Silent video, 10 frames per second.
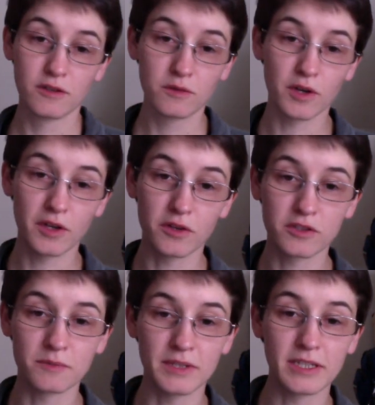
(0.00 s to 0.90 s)
Working on
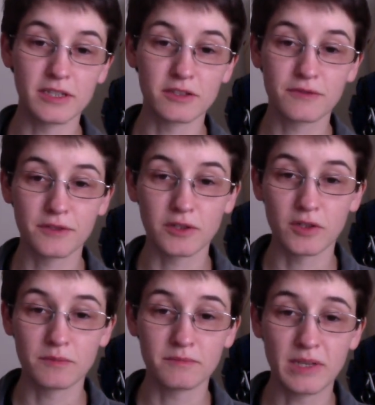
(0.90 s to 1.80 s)
some ideas
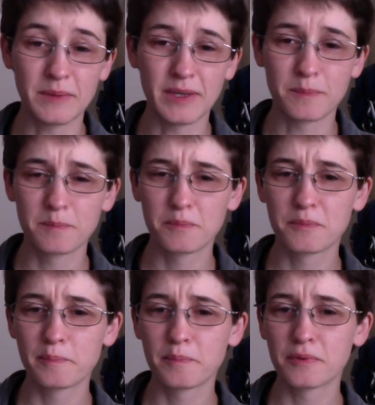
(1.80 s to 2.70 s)
for maybe a
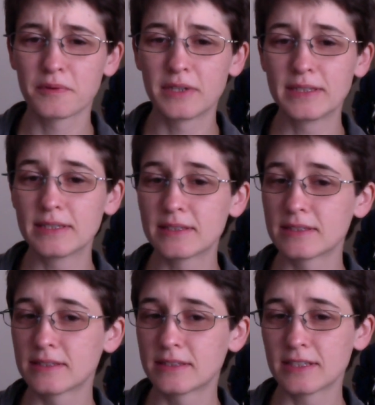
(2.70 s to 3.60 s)
print
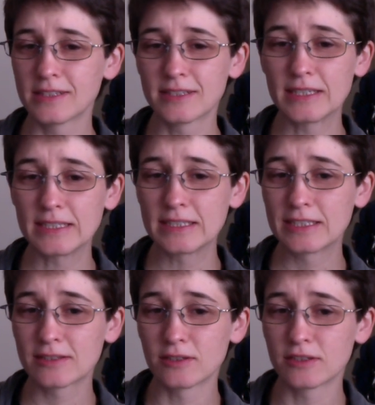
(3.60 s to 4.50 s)

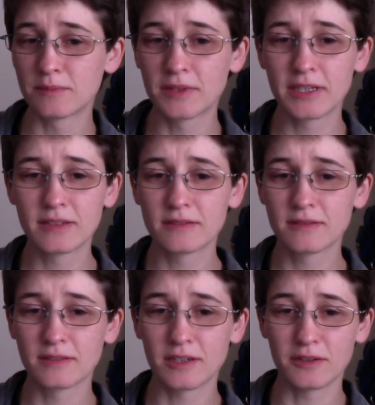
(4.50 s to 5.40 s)
series or something,
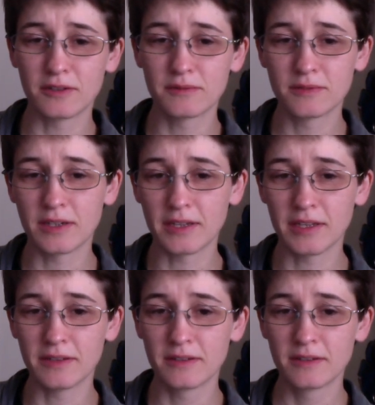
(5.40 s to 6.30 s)
I don't know, down here.